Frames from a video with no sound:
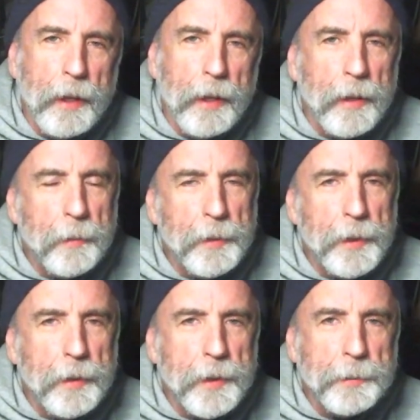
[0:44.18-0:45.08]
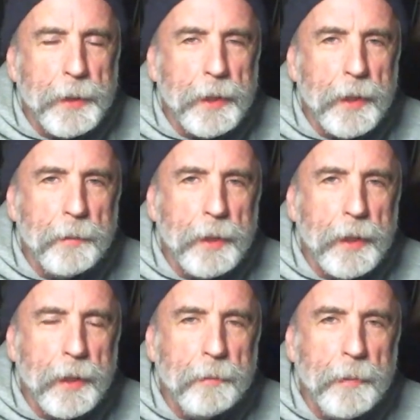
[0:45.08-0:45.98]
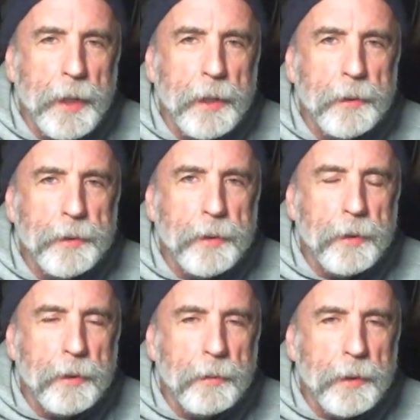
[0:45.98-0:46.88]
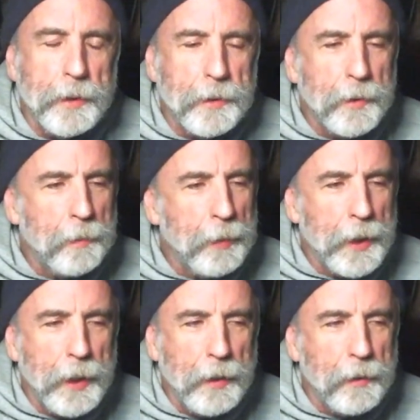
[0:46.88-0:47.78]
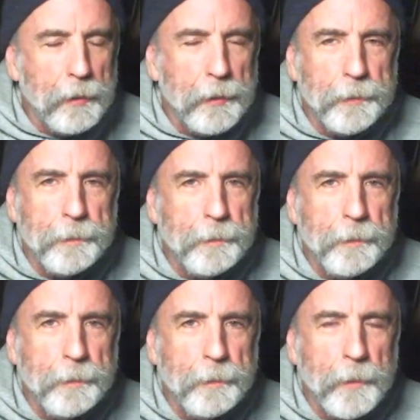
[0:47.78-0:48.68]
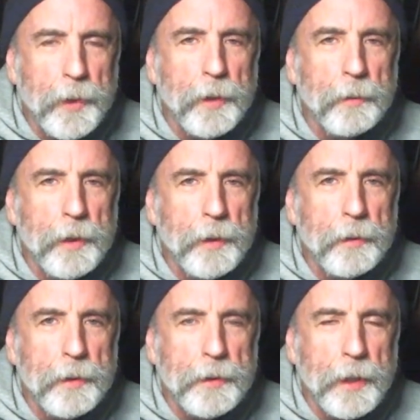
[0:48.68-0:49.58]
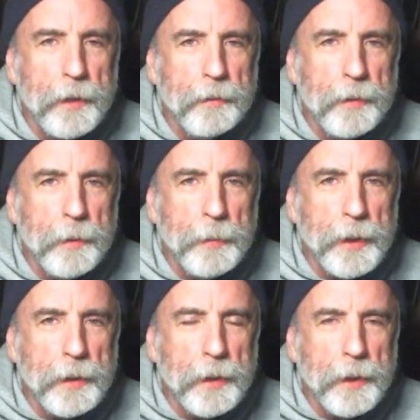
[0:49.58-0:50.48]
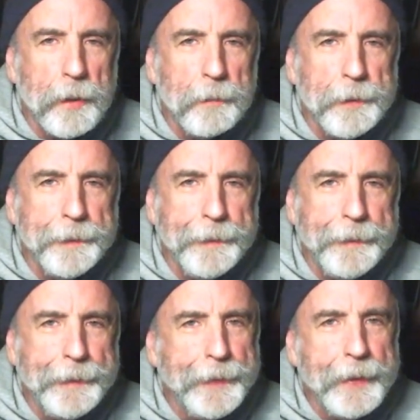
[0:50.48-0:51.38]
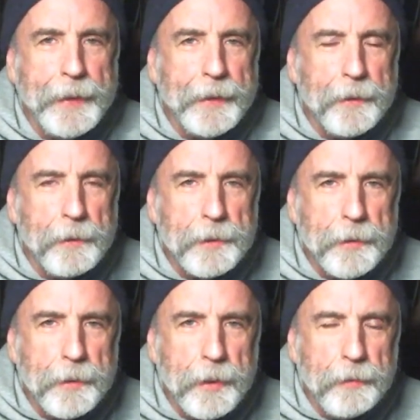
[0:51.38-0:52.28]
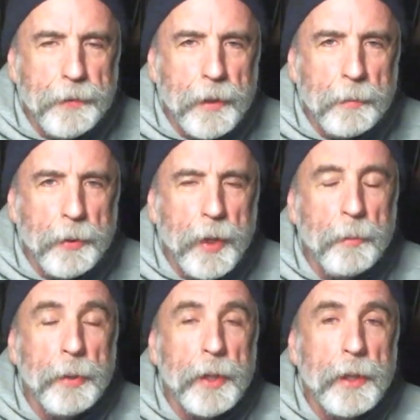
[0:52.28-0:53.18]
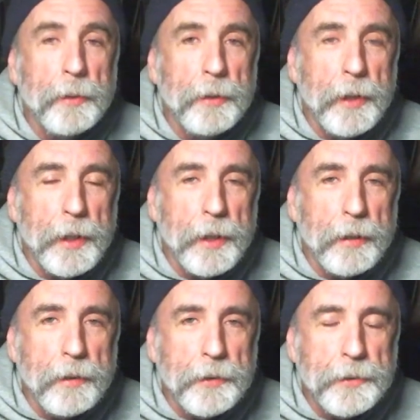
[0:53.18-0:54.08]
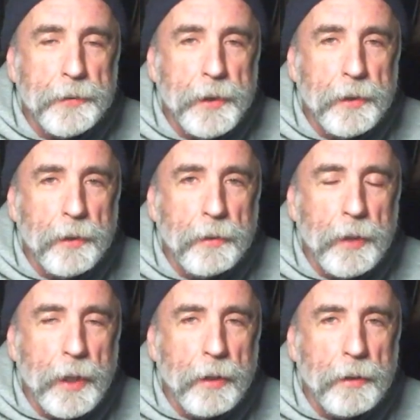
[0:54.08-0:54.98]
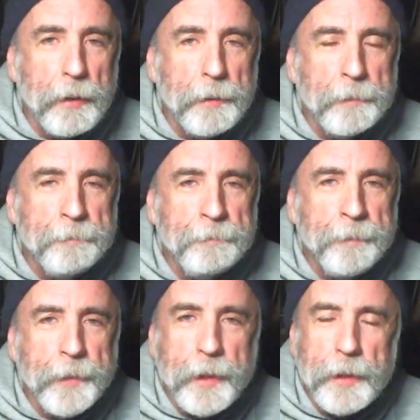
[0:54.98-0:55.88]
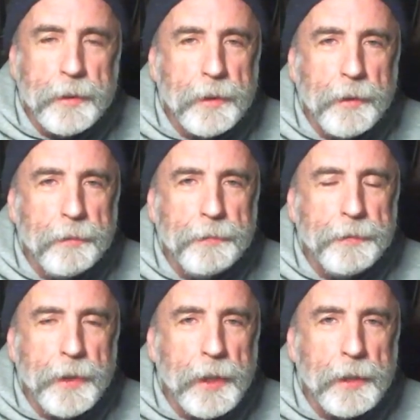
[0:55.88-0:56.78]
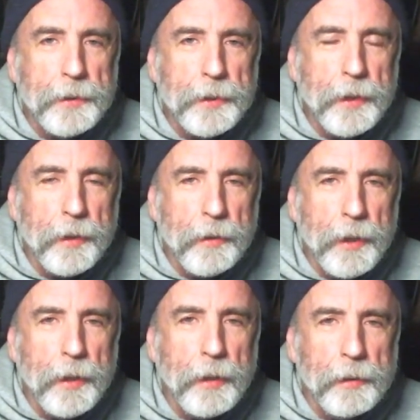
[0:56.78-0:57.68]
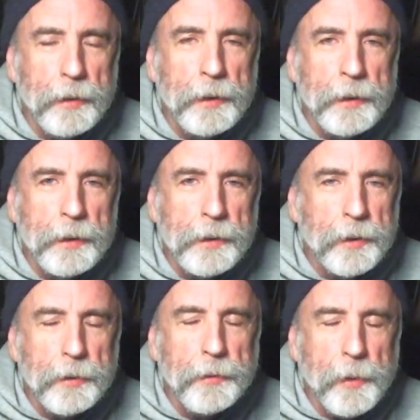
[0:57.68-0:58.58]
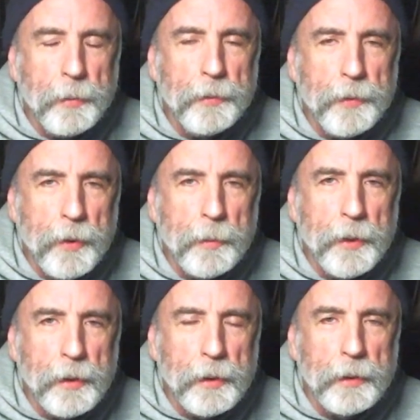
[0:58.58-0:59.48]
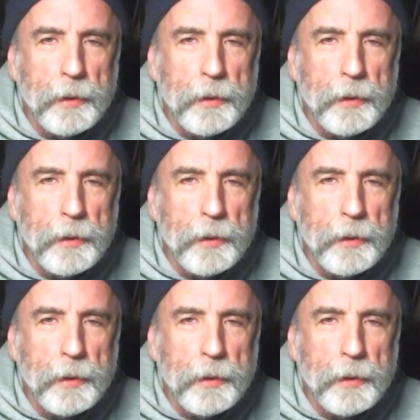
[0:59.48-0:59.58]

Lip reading: And up until this pandemic hit, man, he was going with his own band. We knew he's headed for the big time. Of course, everything fell apart, but he will land on his feet, no doubt, because he's a fine songwriter, terrific performer, and